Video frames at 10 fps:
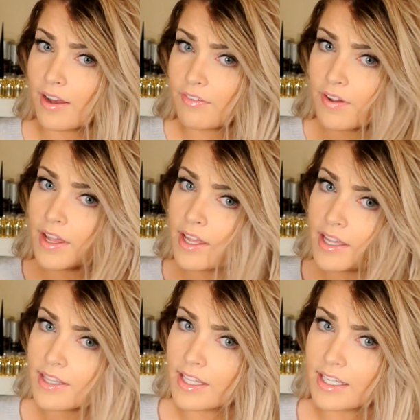of
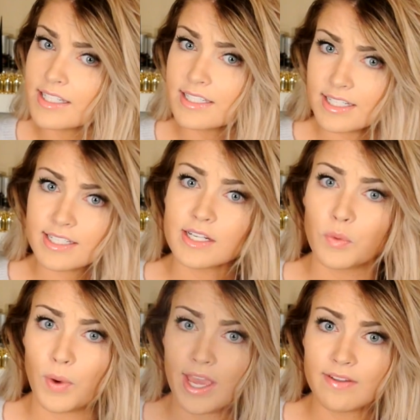the
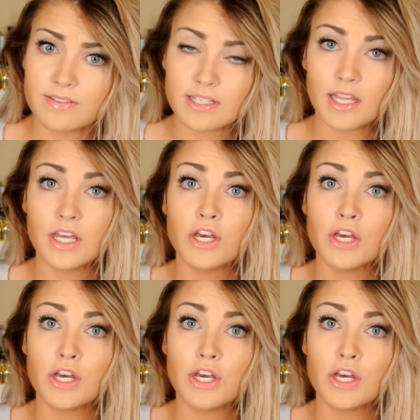consistent waves.